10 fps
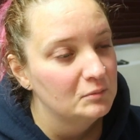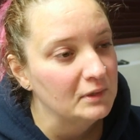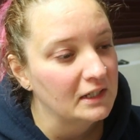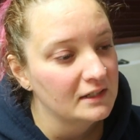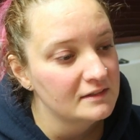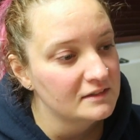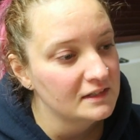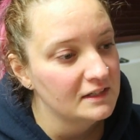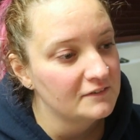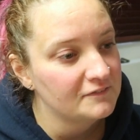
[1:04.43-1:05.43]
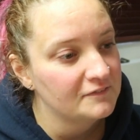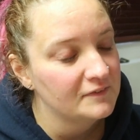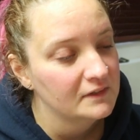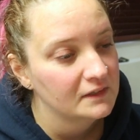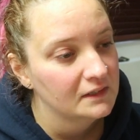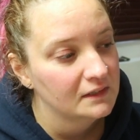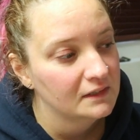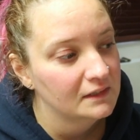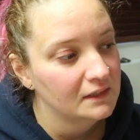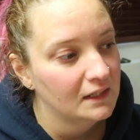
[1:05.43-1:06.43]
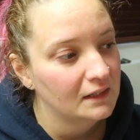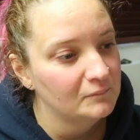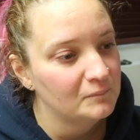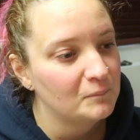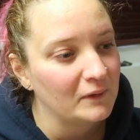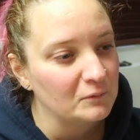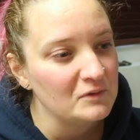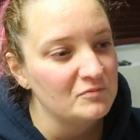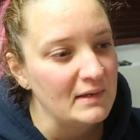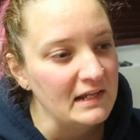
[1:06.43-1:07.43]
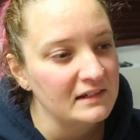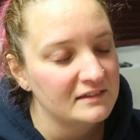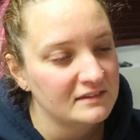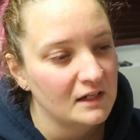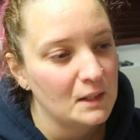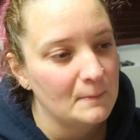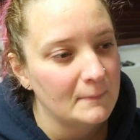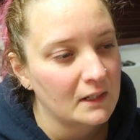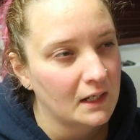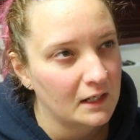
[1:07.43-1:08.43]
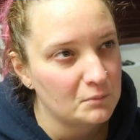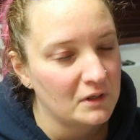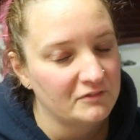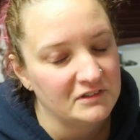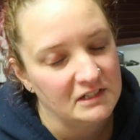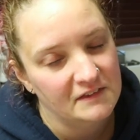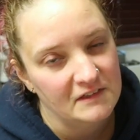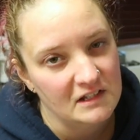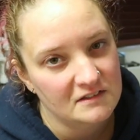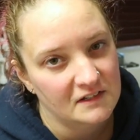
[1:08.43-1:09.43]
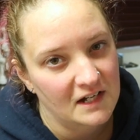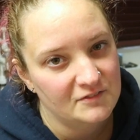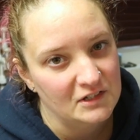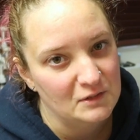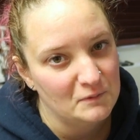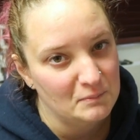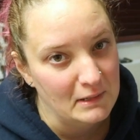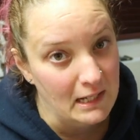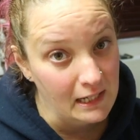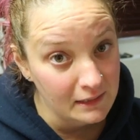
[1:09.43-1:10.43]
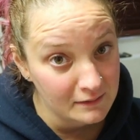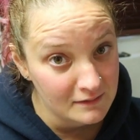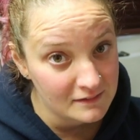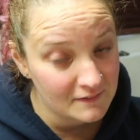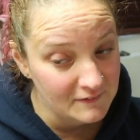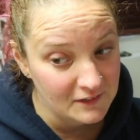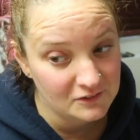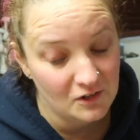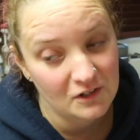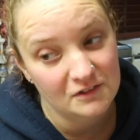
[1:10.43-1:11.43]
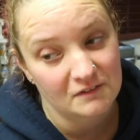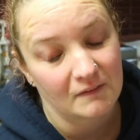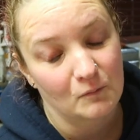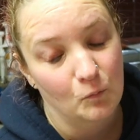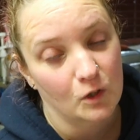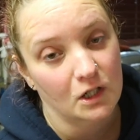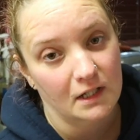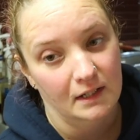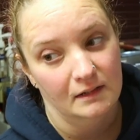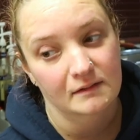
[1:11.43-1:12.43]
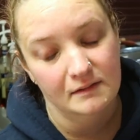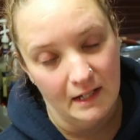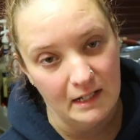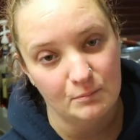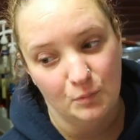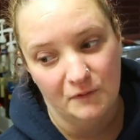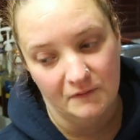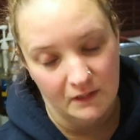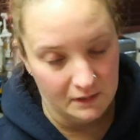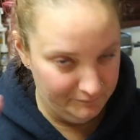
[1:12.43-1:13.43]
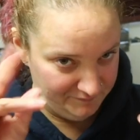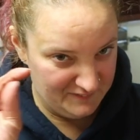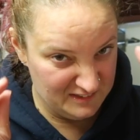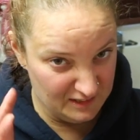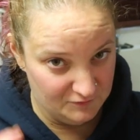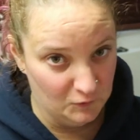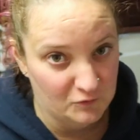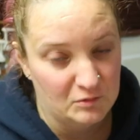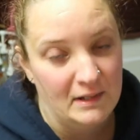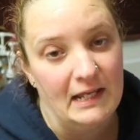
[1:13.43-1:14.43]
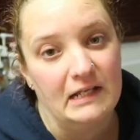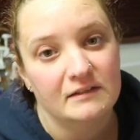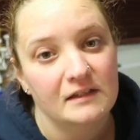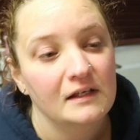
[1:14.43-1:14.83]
because if like we've made some kind of breakfasty things that I have to eat with my hands and then it's hard to like work and type with like stuff all over my hands.